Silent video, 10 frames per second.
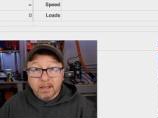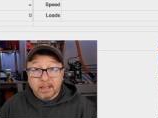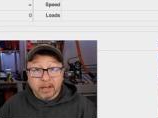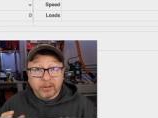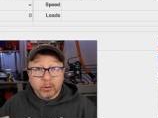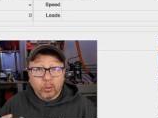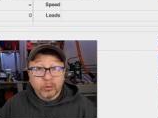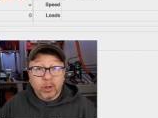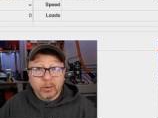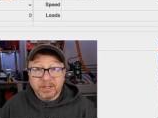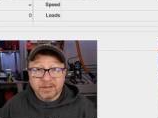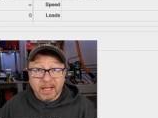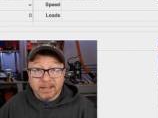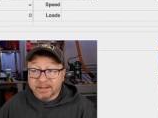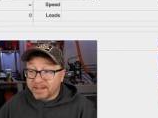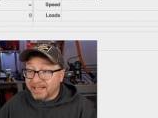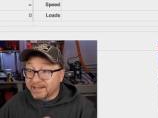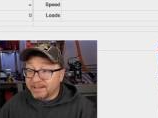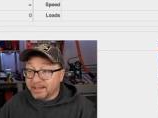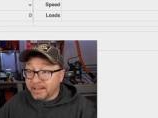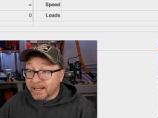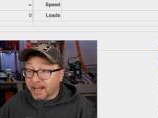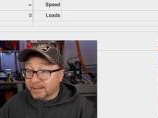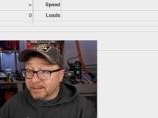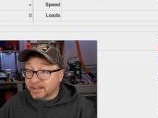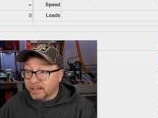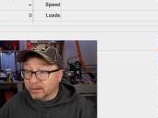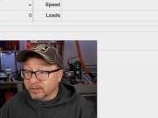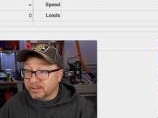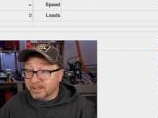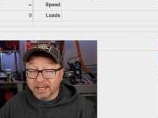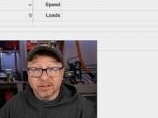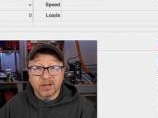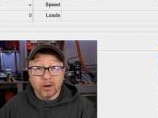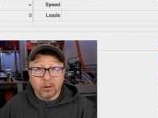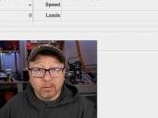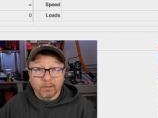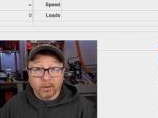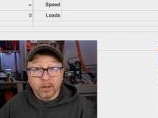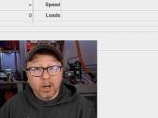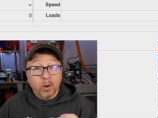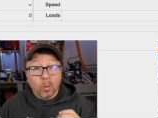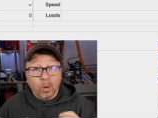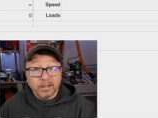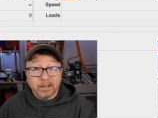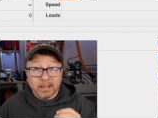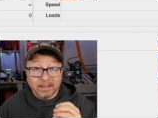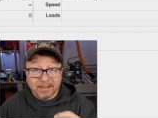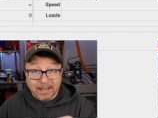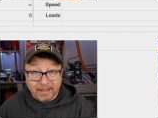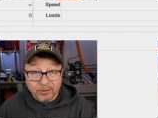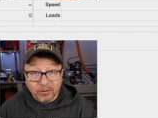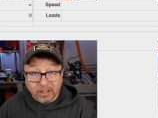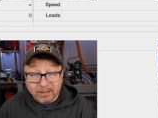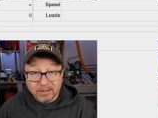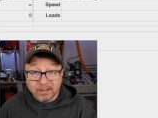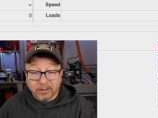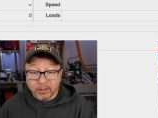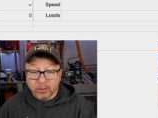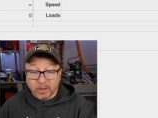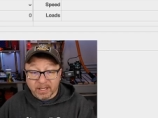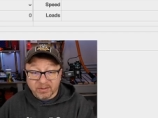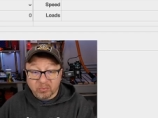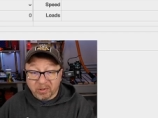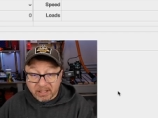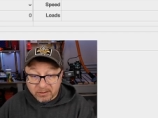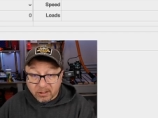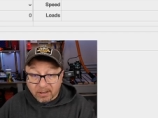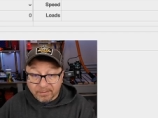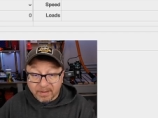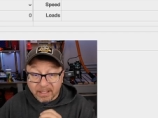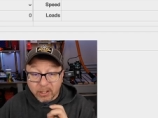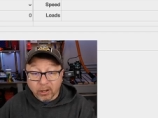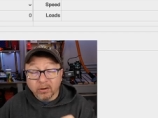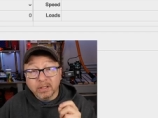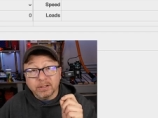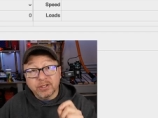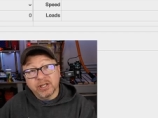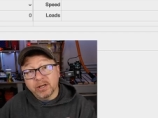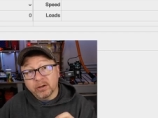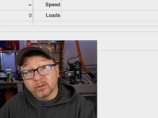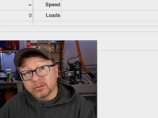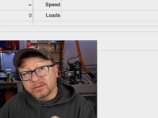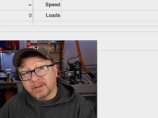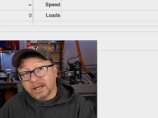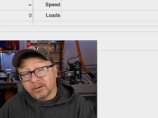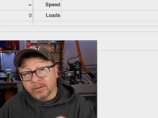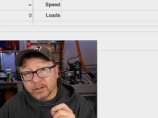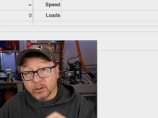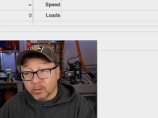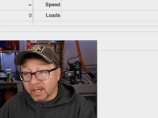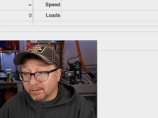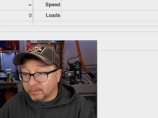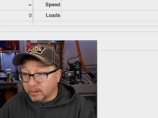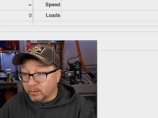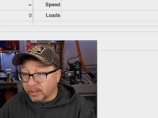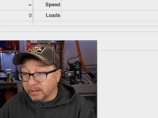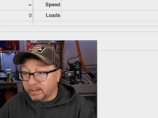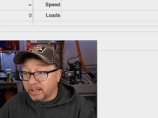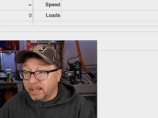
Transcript: Now, you will notice that the Z axis here says over. What that is trying to tell you is based off the current G code file that you have loaded